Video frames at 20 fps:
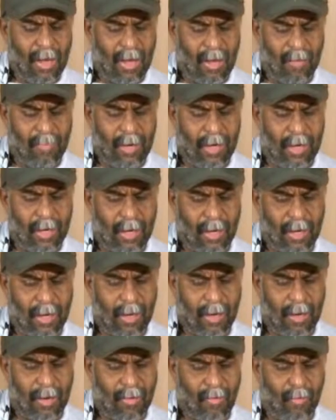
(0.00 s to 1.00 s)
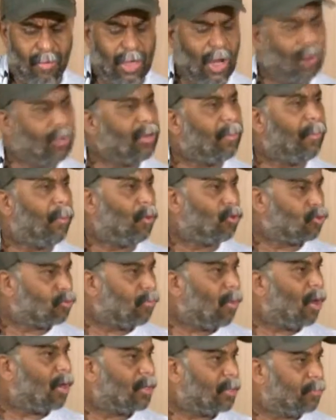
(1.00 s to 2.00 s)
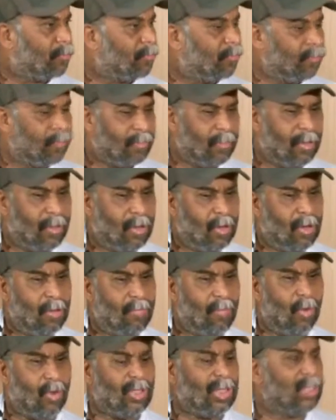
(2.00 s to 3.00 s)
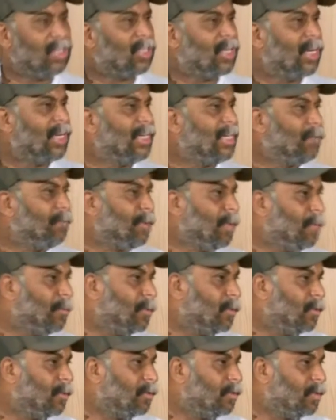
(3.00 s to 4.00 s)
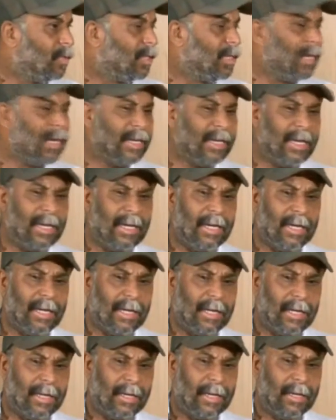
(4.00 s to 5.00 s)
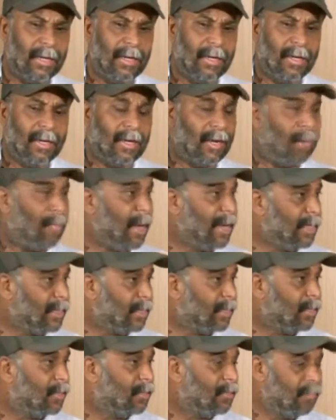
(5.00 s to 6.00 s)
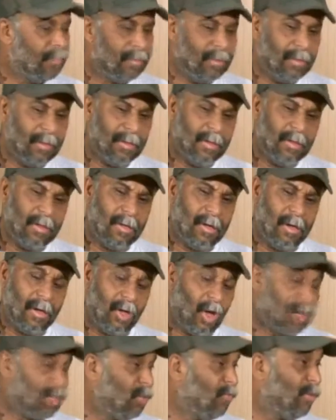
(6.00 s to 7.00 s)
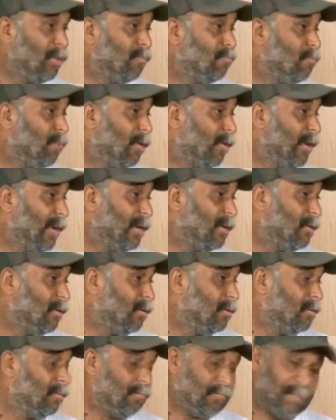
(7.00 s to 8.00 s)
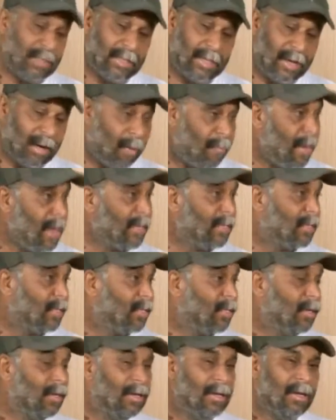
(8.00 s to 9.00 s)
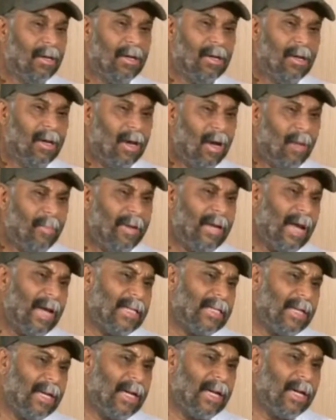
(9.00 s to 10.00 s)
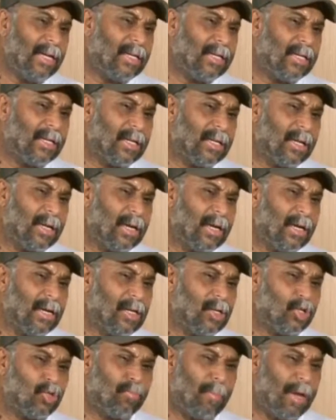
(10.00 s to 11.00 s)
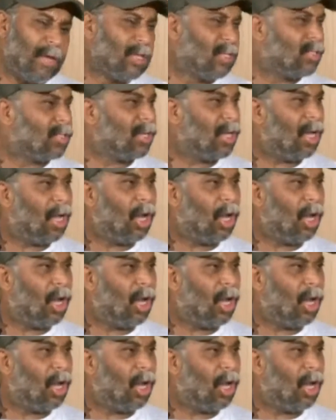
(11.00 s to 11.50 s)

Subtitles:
I mean, without a postmortem, more than 30 people getting cremated, not even buried, but cremated. I mean, I think it smells